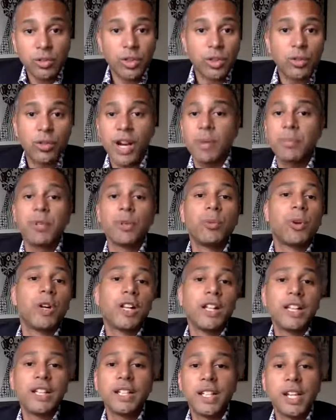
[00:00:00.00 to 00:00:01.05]
grab your
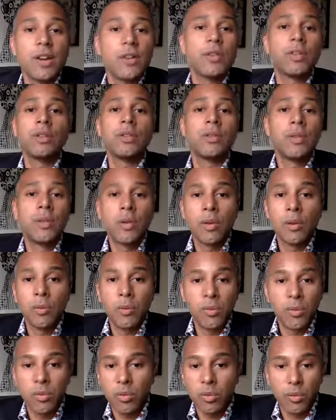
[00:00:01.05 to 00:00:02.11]
wallet and go and
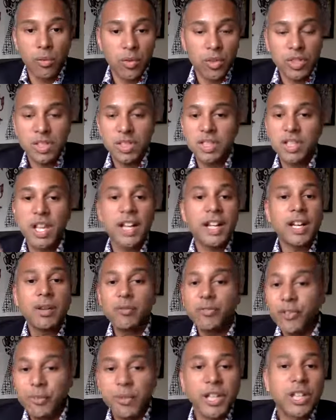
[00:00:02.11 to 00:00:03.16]
sign up
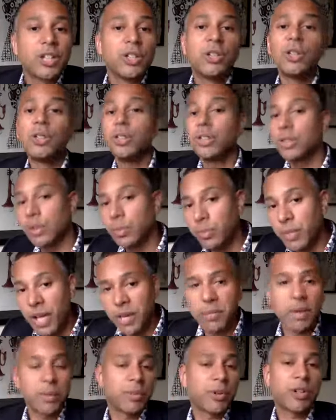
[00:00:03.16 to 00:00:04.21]
for my course or buy
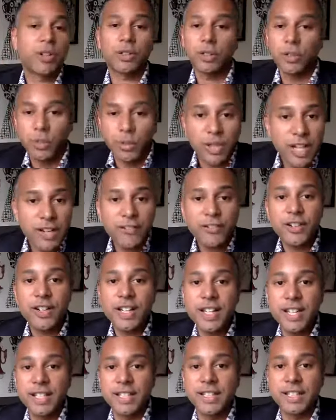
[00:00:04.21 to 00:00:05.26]
my product or whatever it
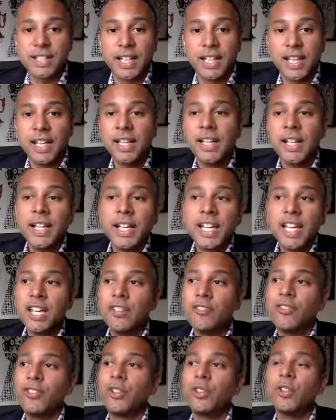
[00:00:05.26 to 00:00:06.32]
is. Yeah.
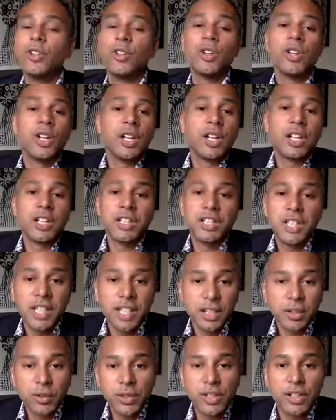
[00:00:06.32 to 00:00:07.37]
If you're
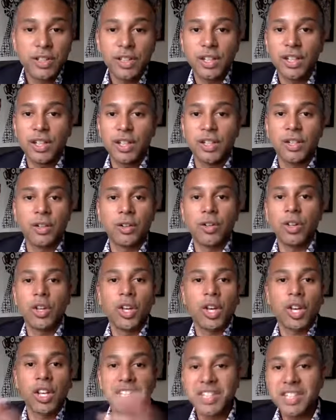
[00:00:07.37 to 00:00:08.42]
dealing with,
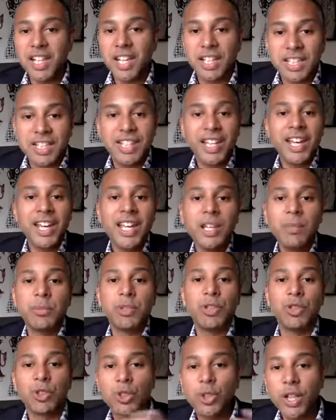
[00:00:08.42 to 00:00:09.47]
a team
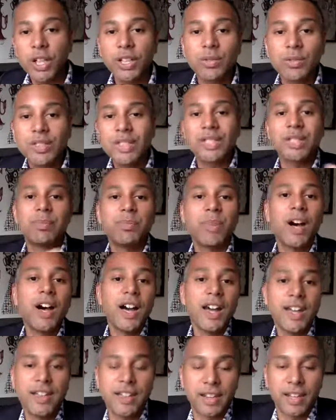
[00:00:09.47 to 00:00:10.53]
and you're trying to
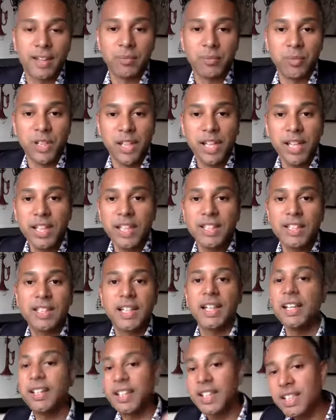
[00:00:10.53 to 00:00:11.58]
inspire them. Yeah. It's
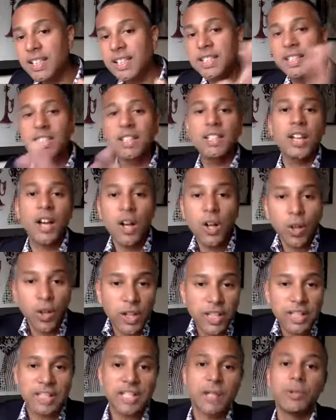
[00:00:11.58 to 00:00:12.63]
like, this is the goal.
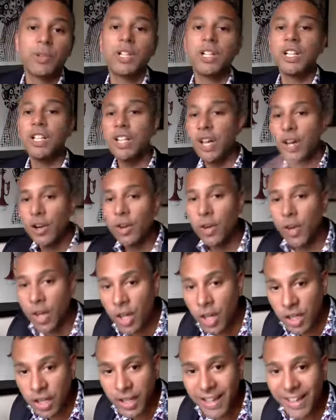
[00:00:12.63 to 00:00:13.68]
Here's how we're going to go.
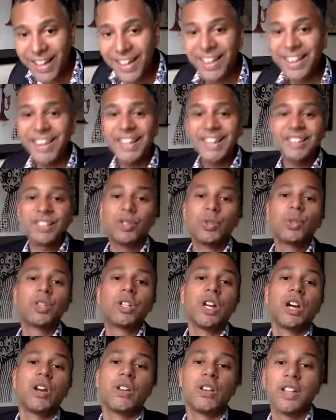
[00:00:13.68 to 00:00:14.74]
Yeah. Let's all
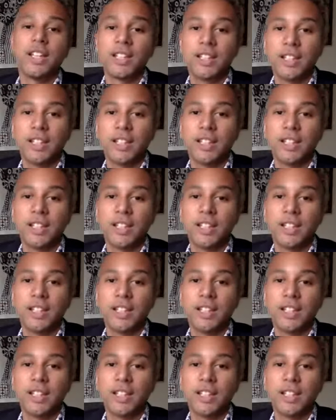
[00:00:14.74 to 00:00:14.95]
get